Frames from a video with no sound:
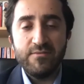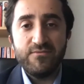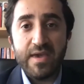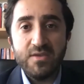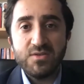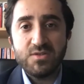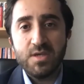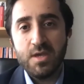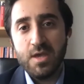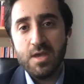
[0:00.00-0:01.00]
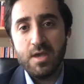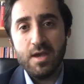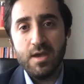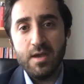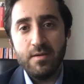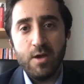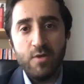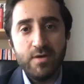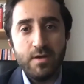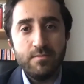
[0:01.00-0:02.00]
faced
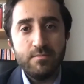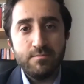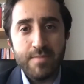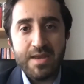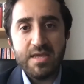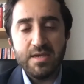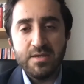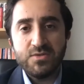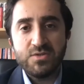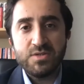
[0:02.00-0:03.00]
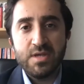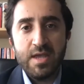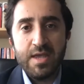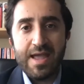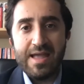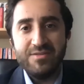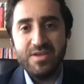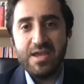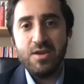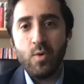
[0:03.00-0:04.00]
over many years. And
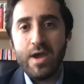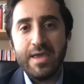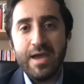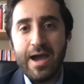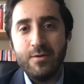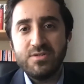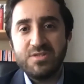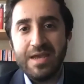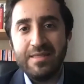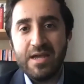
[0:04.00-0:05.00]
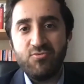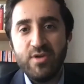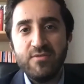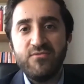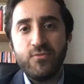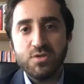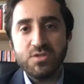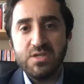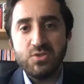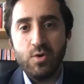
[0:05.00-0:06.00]
in a way, I would say that
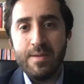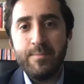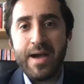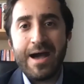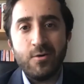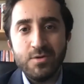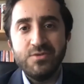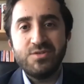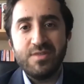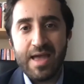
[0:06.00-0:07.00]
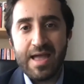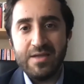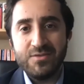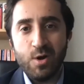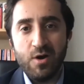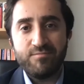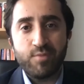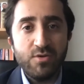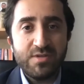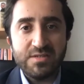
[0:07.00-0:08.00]
reinforces or empowers the hand of
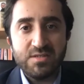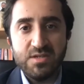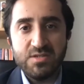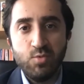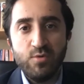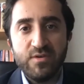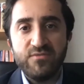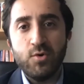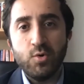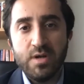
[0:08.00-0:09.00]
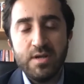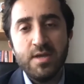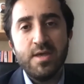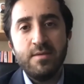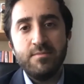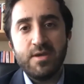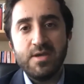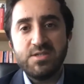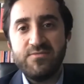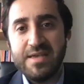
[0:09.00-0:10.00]
protesters moving forward.
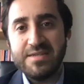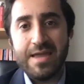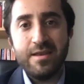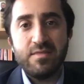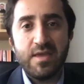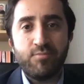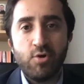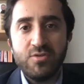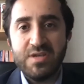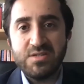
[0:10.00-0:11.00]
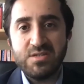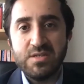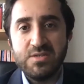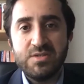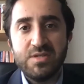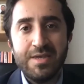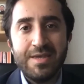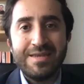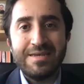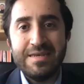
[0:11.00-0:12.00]
Because if there's anything protesters
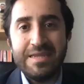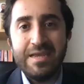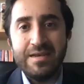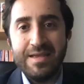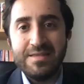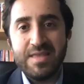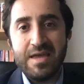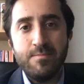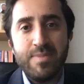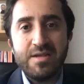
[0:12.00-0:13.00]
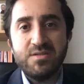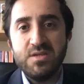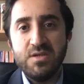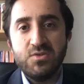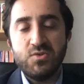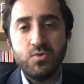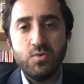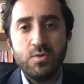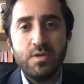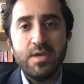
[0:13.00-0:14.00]
need, it's that ability to